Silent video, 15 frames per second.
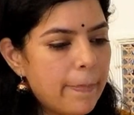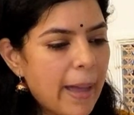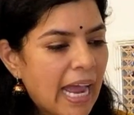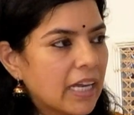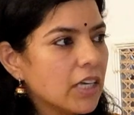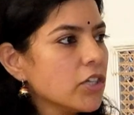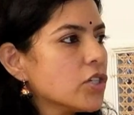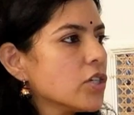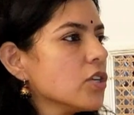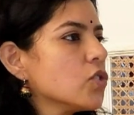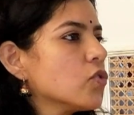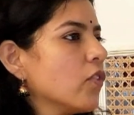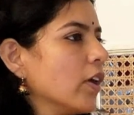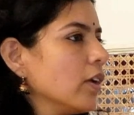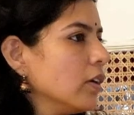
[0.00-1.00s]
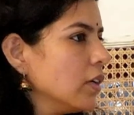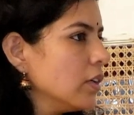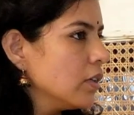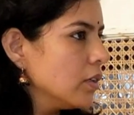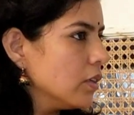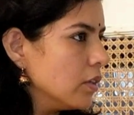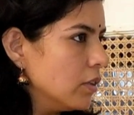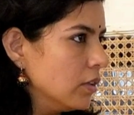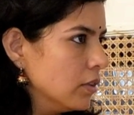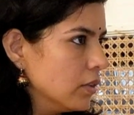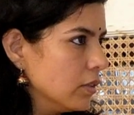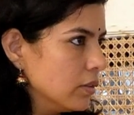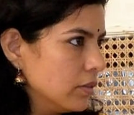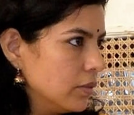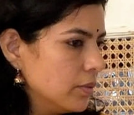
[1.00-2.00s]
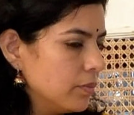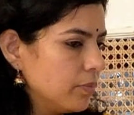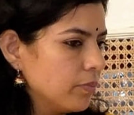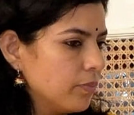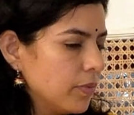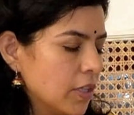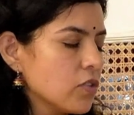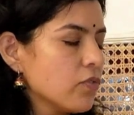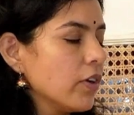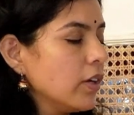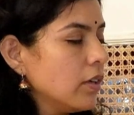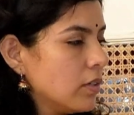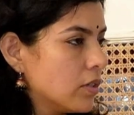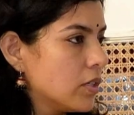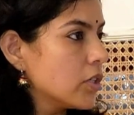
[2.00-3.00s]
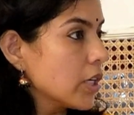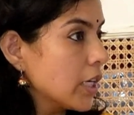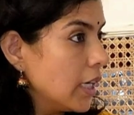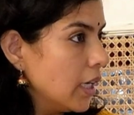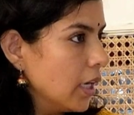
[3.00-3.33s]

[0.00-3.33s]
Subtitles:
package is very it's a very tricky